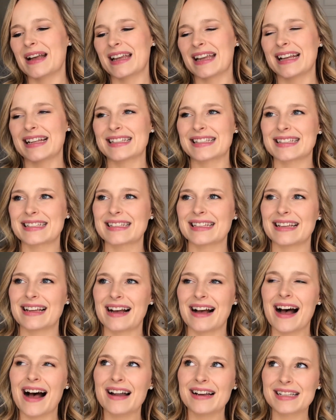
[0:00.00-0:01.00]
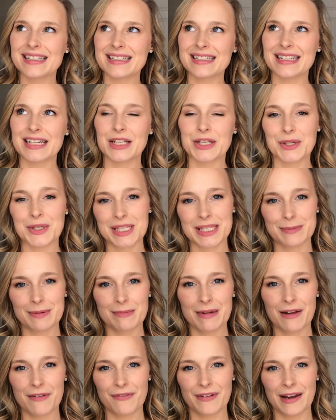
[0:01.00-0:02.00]
It's honestly, it used to be
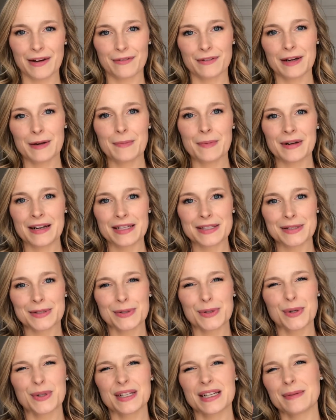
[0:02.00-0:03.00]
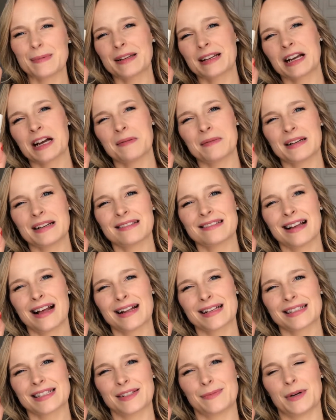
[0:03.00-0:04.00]
my favorite, but it's slowly becoming
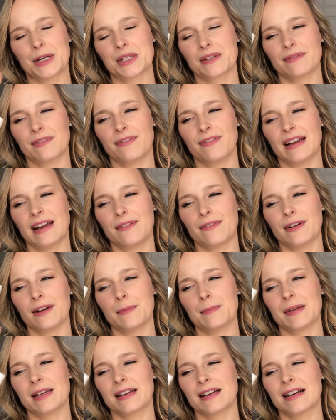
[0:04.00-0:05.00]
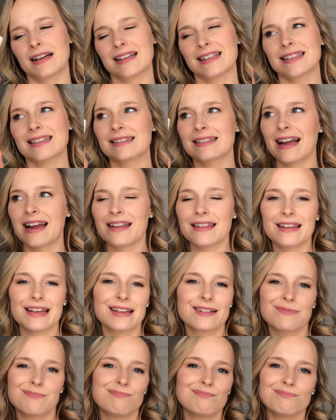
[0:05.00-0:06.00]
not so much of a favorite because I
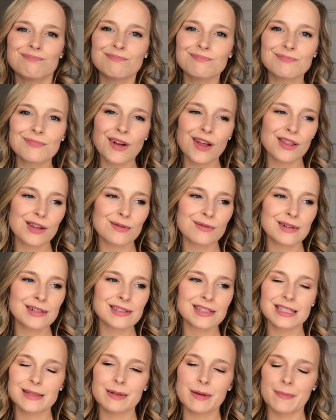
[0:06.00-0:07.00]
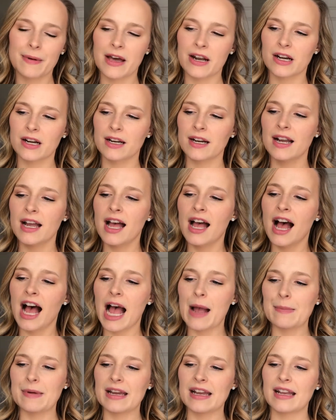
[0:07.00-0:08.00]
like other ones a little bit better.
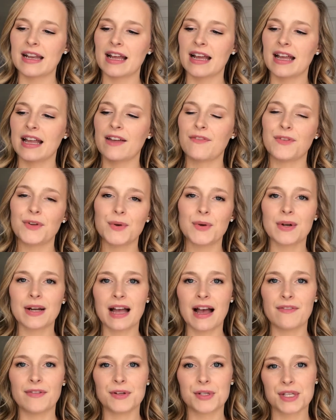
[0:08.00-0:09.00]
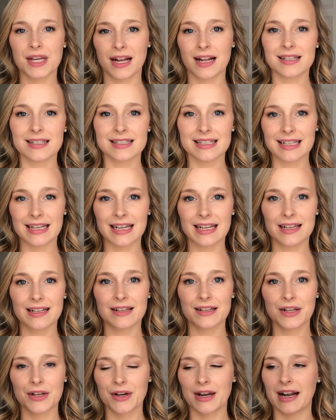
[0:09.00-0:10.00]
I mean, if you have a chance to
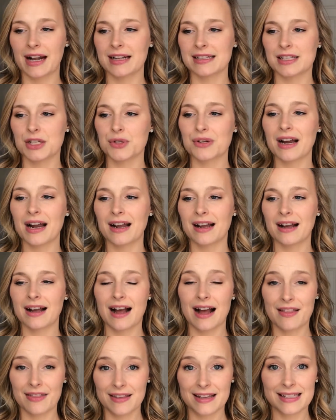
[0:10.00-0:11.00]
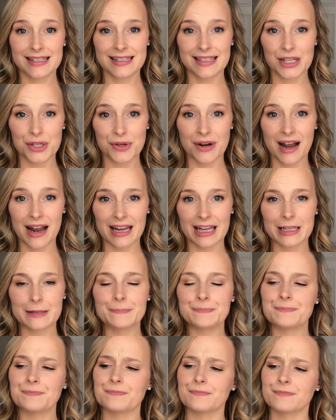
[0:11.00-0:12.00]
get your hands and try on this and try it,